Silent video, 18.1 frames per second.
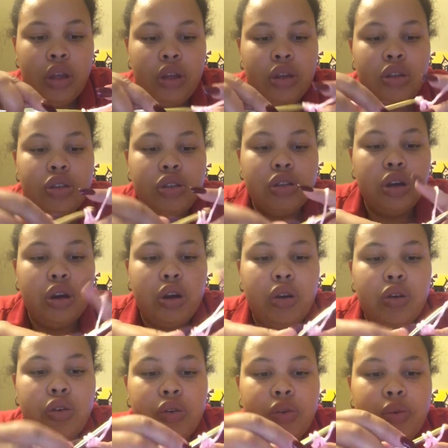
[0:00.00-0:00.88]
So
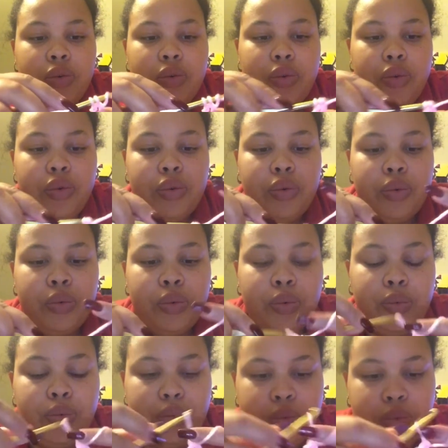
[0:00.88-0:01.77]

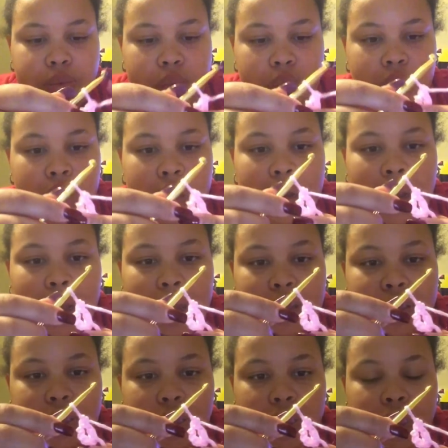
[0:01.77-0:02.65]
like
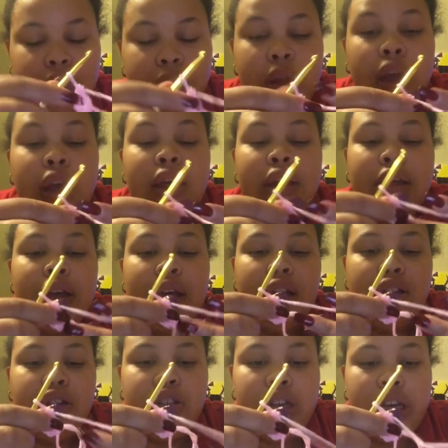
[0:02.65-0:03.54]
so.
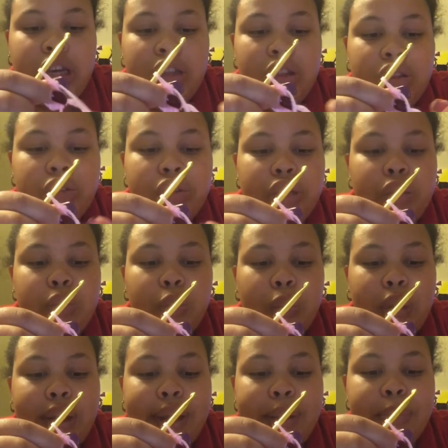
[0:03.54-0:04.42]
Chain 3.
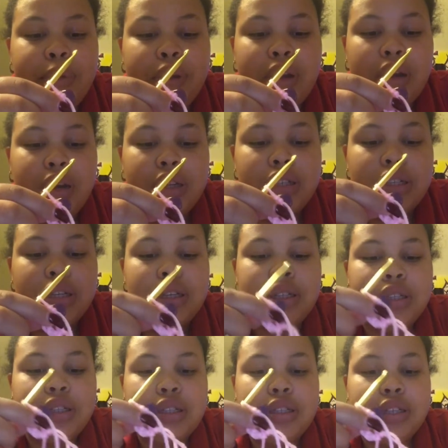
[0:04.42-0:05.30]
Why? Because it's
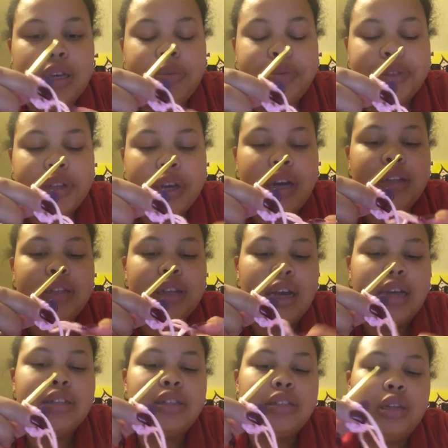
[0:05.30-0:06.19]
the same size
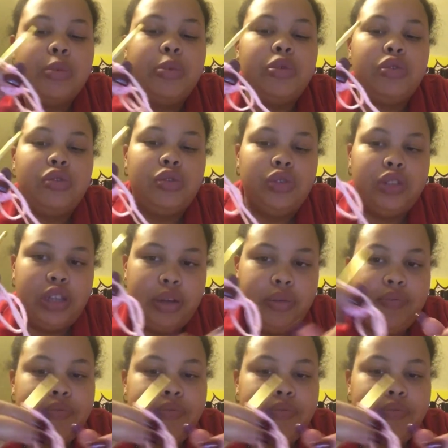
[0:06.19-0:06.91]
as a double crochet.